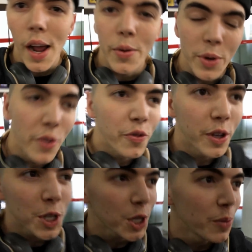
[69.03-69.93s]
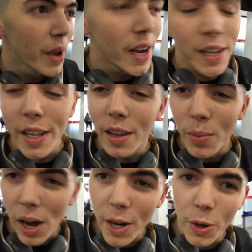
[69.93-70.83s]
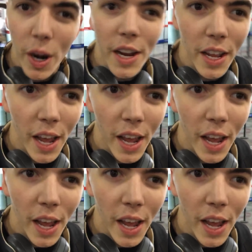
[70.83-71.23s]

you officially made it in Monterrey